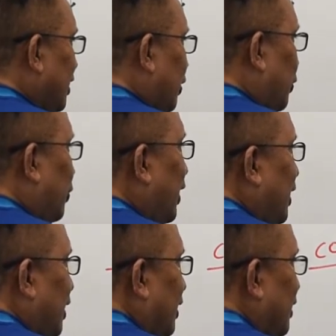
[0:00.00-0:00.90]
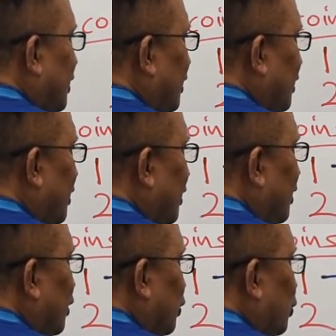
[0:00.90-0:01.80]
3,
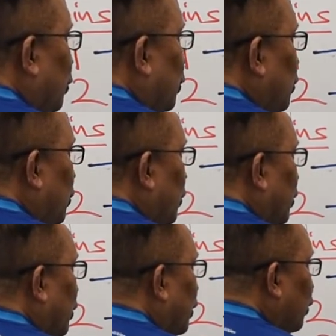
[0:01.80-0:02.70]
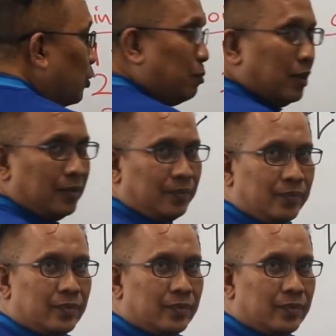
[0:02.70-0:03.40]
2 cube.